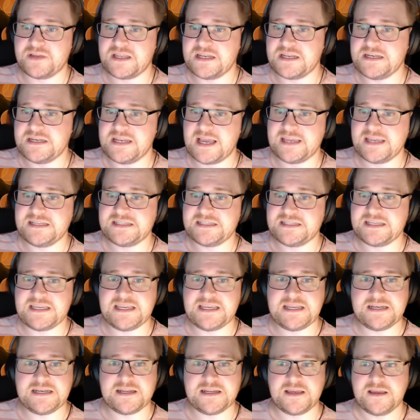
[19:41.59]

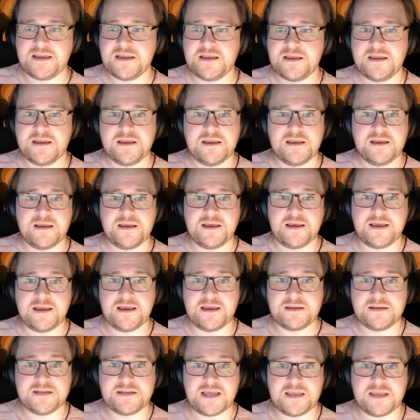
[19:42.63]

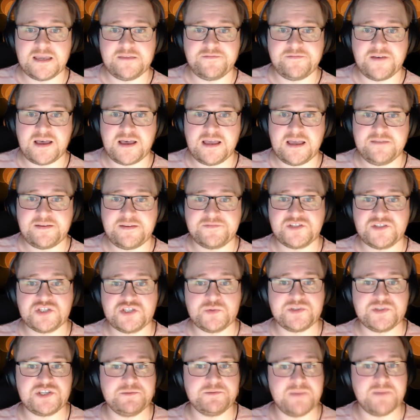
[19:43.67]
1995 after
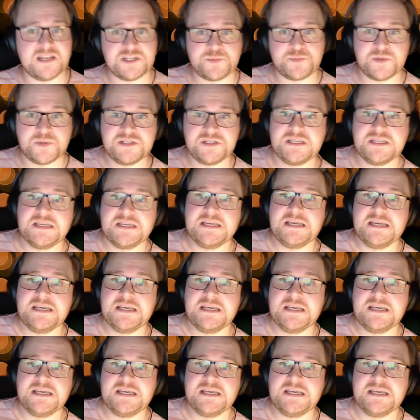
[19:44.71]
switching management.